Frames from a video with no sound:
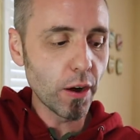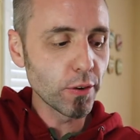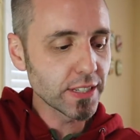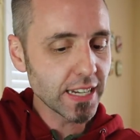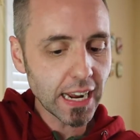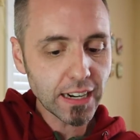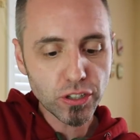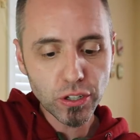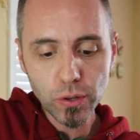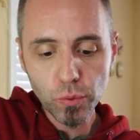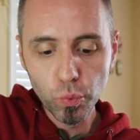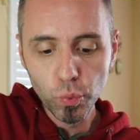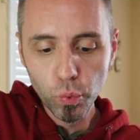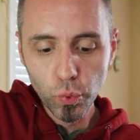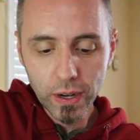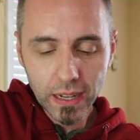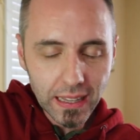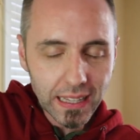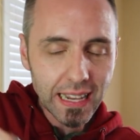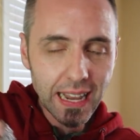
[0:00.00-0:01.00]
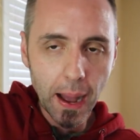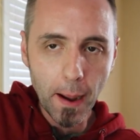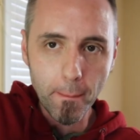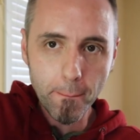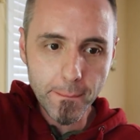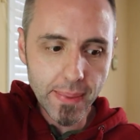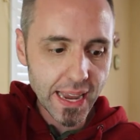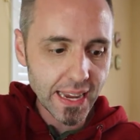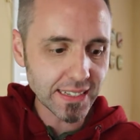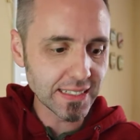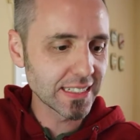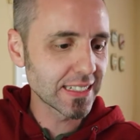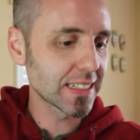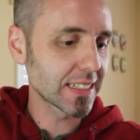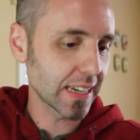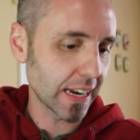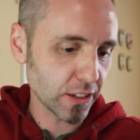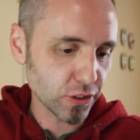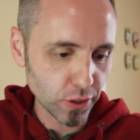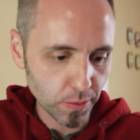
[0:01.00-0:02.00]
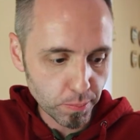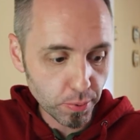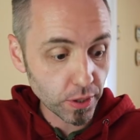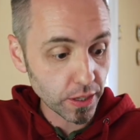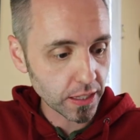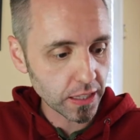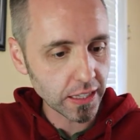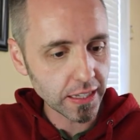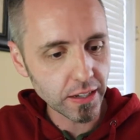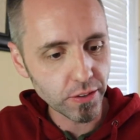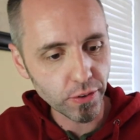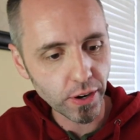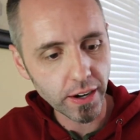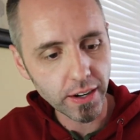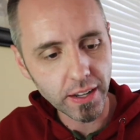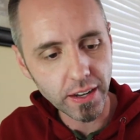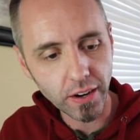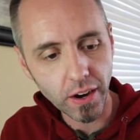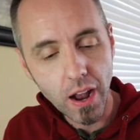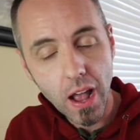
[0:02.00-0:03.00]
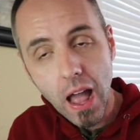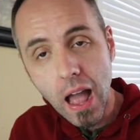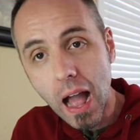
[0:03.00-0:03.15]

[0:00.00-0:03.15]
I was actually really amazed. This is actually pretty clean right here.